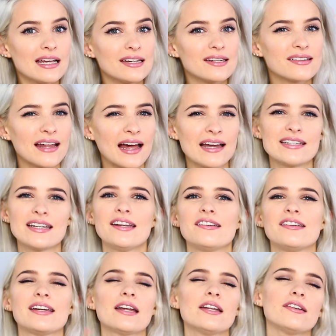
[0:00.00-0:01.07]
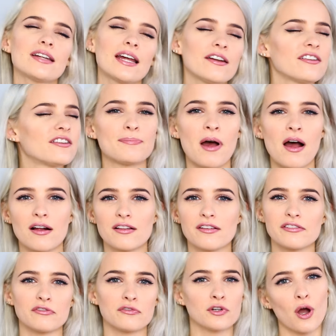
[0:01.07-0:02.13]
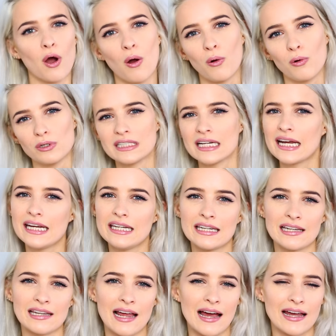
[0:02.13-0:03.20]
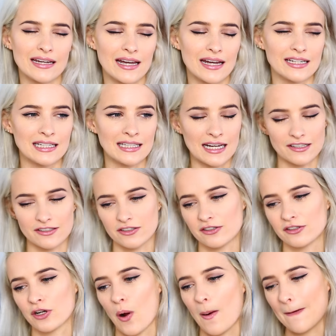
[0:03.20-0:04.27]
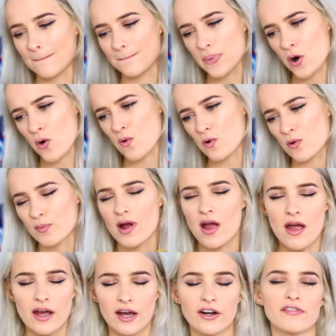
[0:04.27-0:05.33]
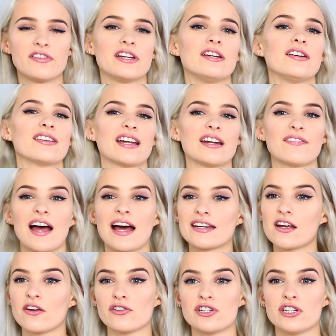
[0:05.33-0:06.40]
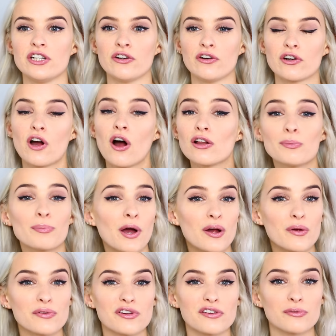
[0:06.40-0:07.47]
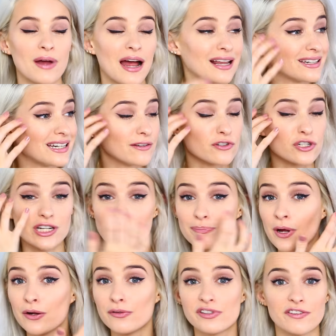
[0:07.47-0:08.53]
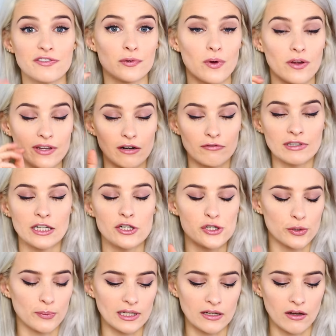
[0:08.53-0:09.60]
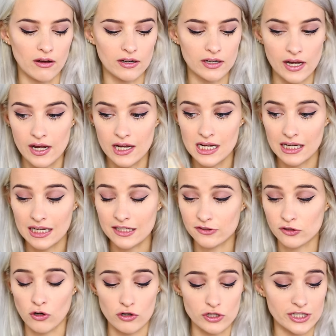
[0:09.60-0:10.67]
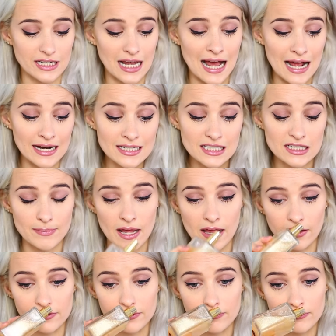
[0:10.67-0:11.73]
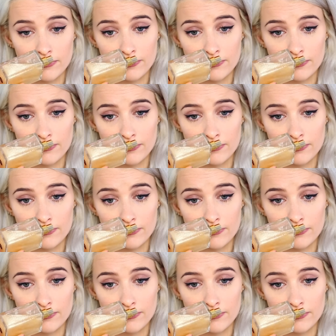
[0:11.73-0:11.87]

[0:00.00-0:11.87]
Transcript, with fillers: inside it, so you get those kind of sparkles of gold hitting the light and your legs just go boom. And obviously you can just kind of add it onto your collarbones as well, and even cheekbones if you want that really dewy look. It's gorgeous, and it smells